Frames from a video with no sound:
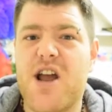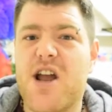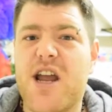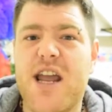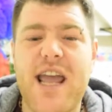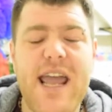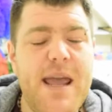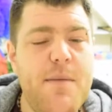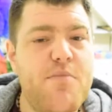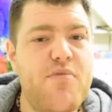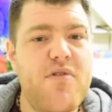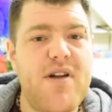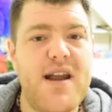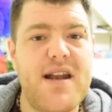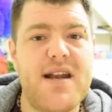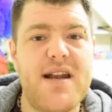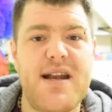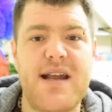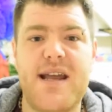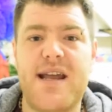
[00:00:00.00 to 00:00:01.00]
Keep
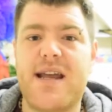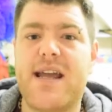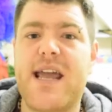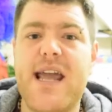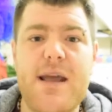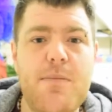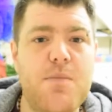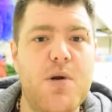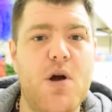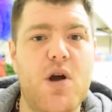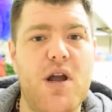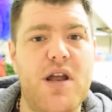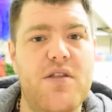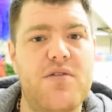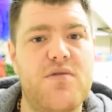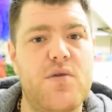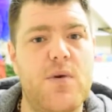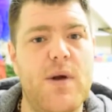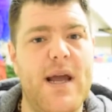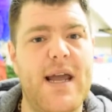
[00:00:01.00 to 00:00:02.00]
reading it, keep looking
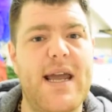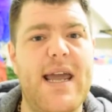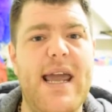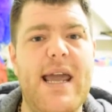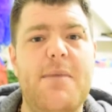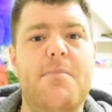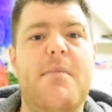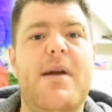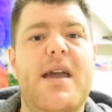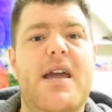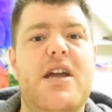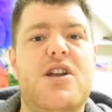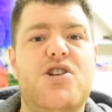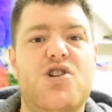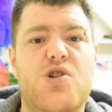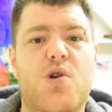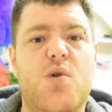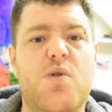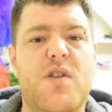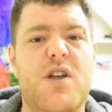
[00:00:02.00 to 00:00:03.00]
through it, keep making
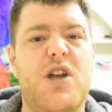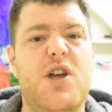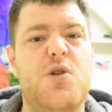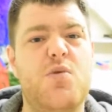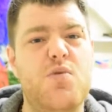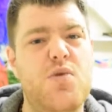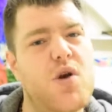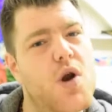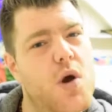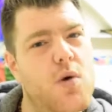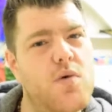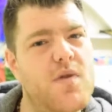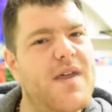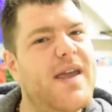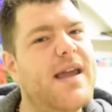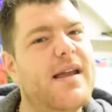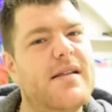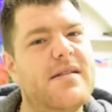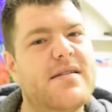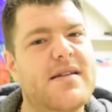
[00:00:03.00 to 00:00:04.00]
sure that you know
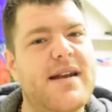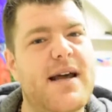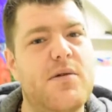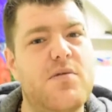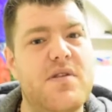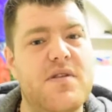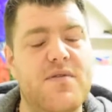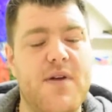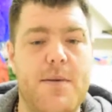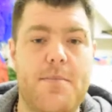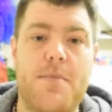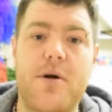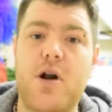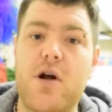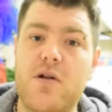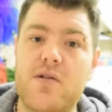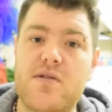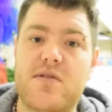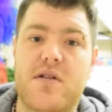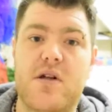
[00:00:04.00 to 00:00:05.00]
the ins and outs of it, but
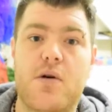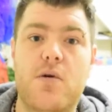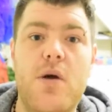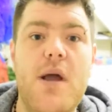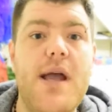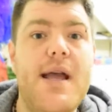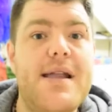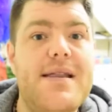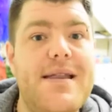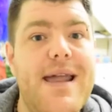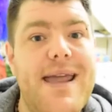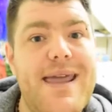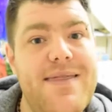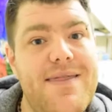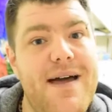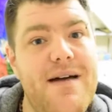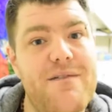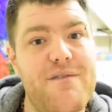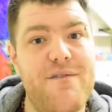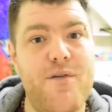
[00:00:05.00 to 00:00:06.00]
also take
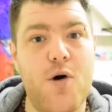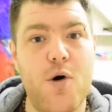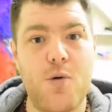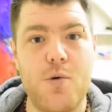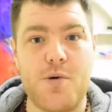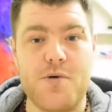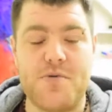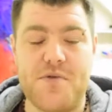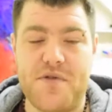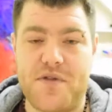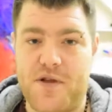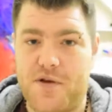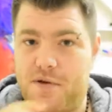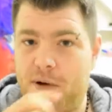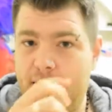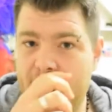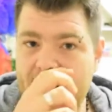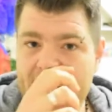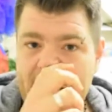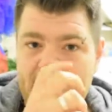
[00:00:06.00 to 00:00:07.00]
that forward with you.
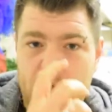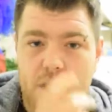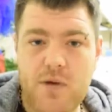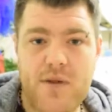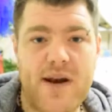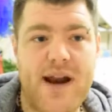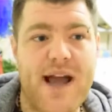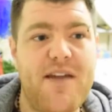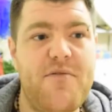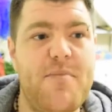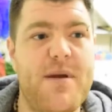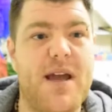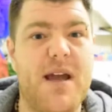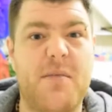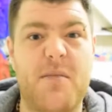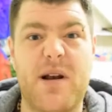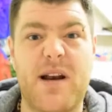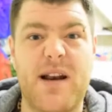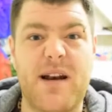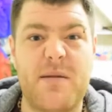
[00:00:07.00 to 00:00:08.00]
I know that I've
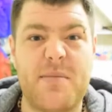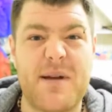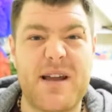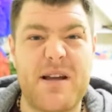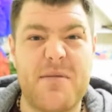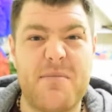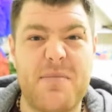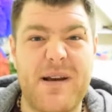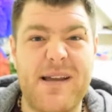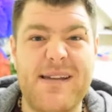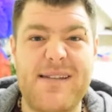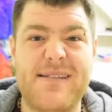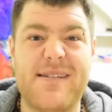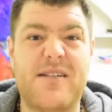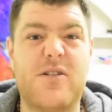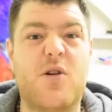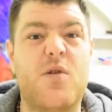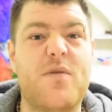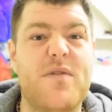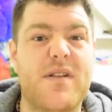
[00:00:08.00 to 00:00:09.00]
become a little bit
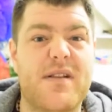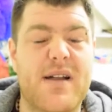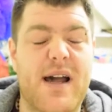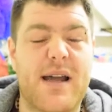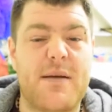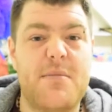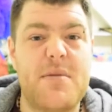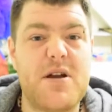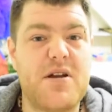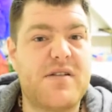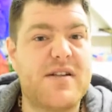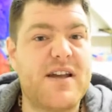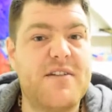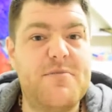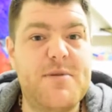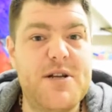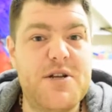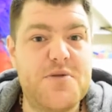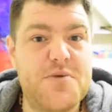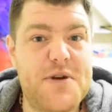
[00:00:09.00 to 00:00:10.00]
complacent over time because I've
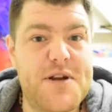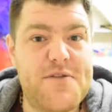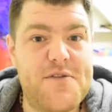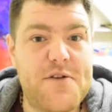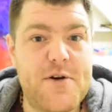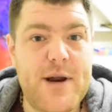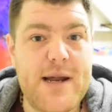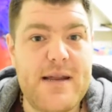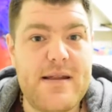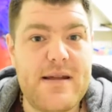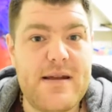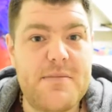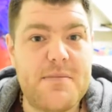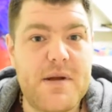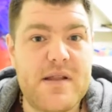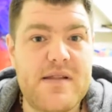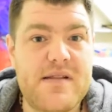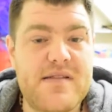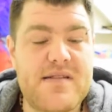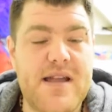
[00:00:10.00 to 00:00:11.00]
been doing it for 18
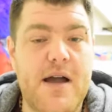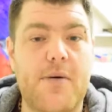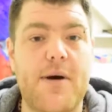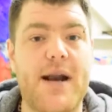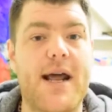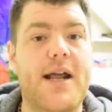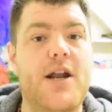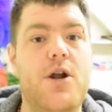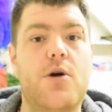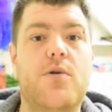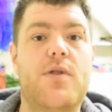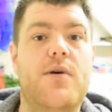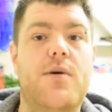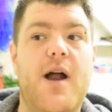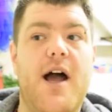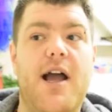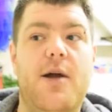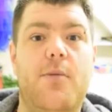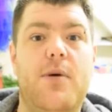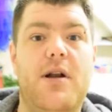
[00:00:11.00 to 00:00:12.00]
months now, and I know that
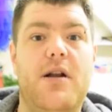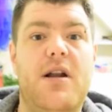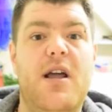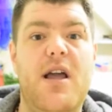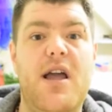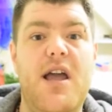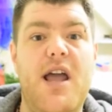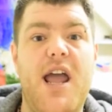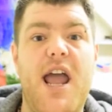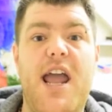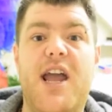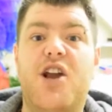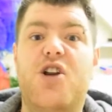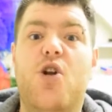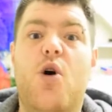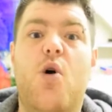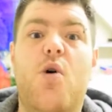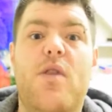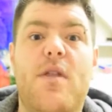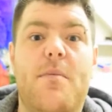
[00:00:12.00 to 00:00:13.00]
I will
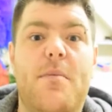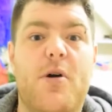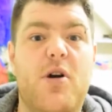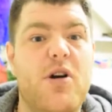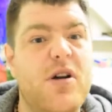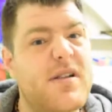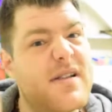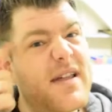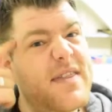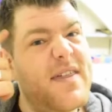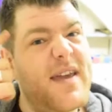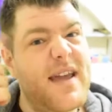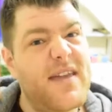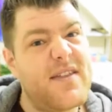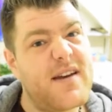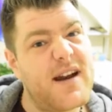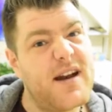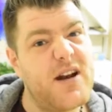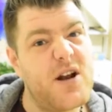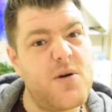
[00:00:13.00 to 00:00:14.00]
ignore the book because I think
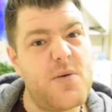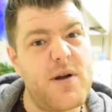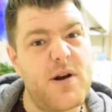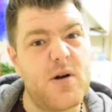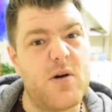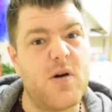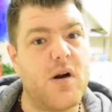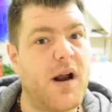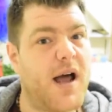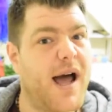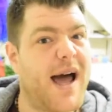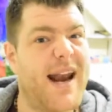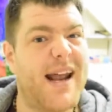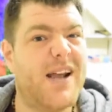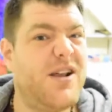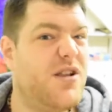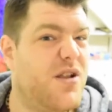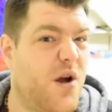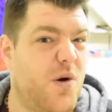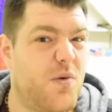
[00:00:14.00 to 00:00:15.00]
that I know it all, and I
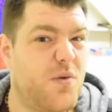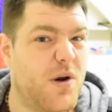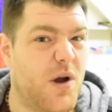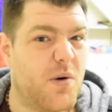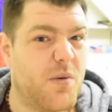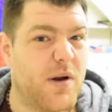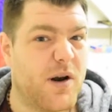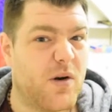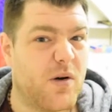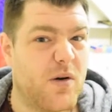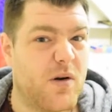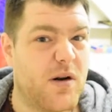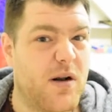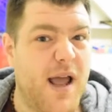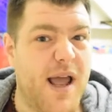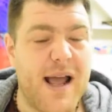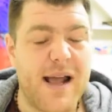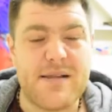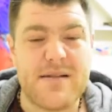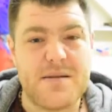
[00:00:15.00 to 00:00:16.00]
don't know it all.
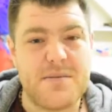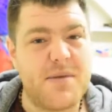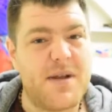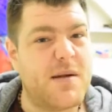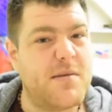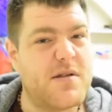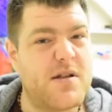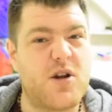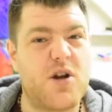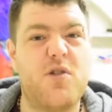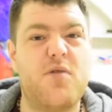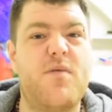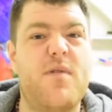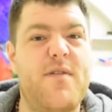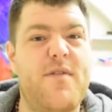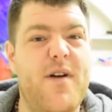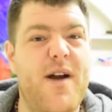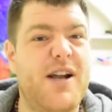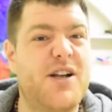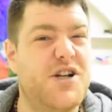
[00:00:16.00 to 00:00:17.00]
And sometimes a good
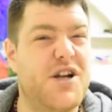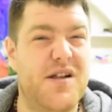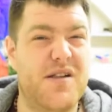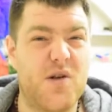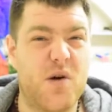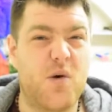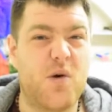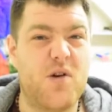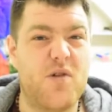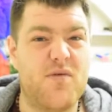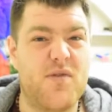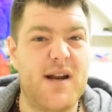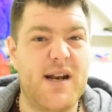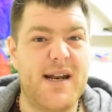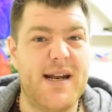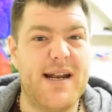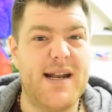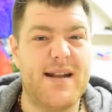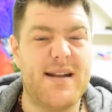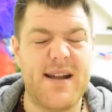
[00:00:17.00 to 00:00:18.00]
refresher is all you
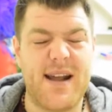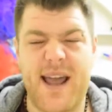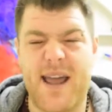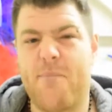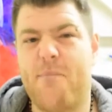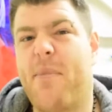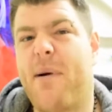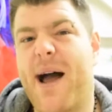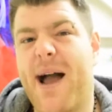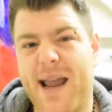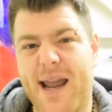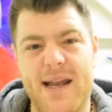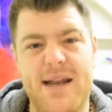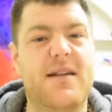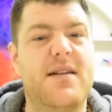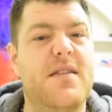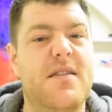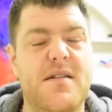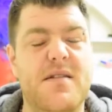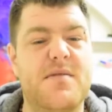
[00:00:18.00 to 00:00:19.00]
really need to get back
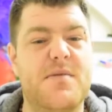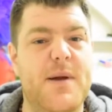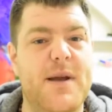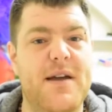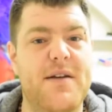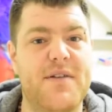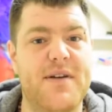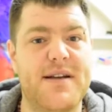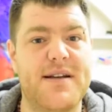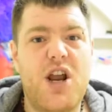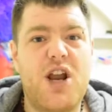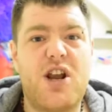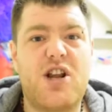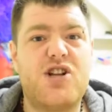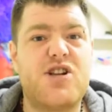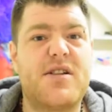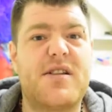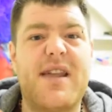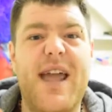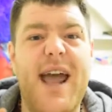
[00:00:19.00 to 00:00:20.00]
into the swing of it.
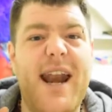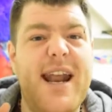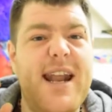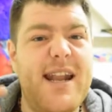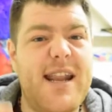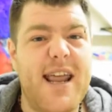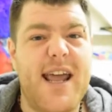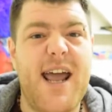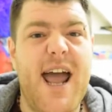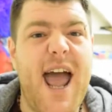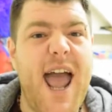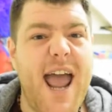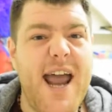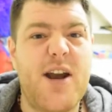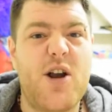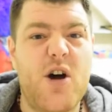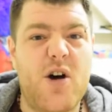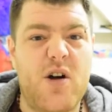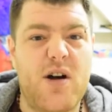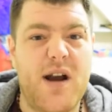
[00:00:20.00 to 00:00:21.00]
Just get in there
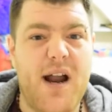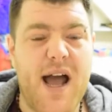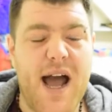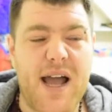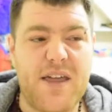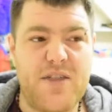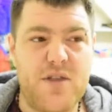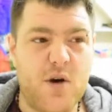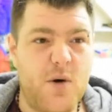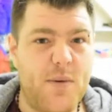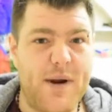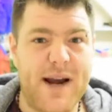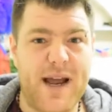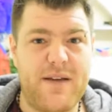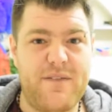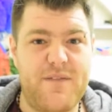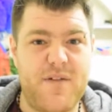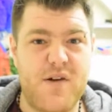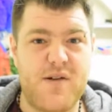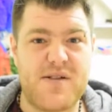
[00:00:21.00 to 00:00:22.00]
head on. I thought when
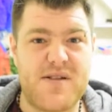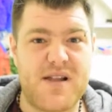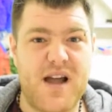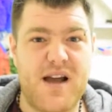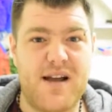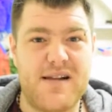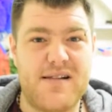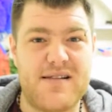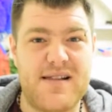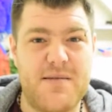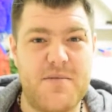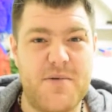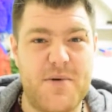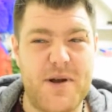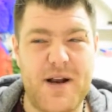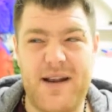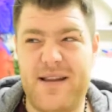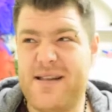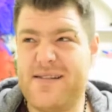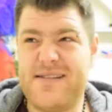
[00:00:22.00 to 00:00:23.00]
I first started Slimming
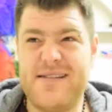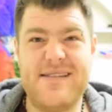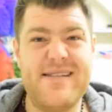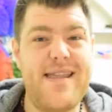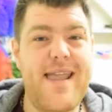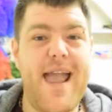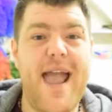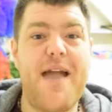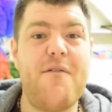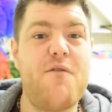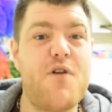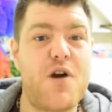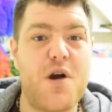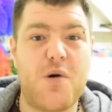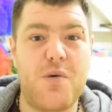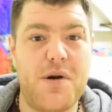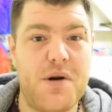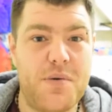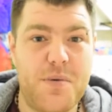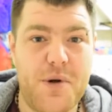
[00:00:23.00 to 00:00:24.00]
World, this is never
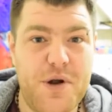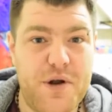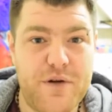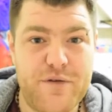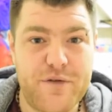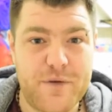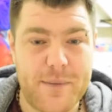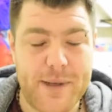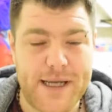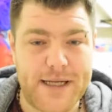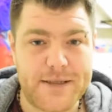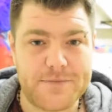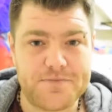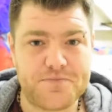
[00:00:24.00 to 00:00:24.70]
going to work for me.